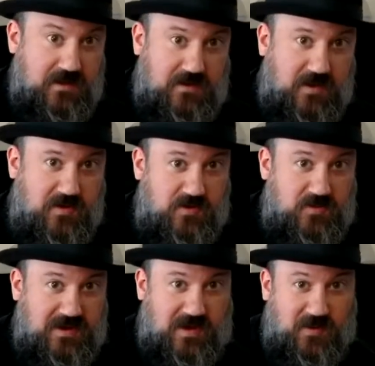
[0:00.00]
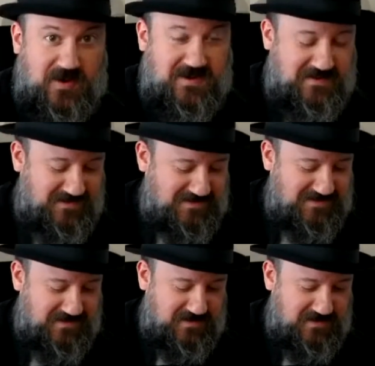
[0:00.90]
Hello. The How chef behind
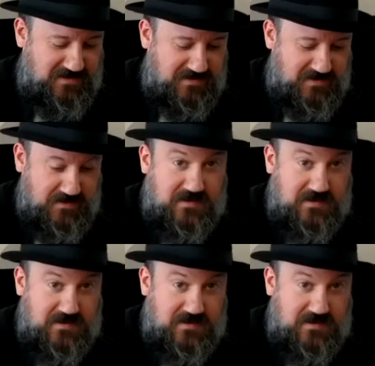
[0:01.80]
the Candied Rib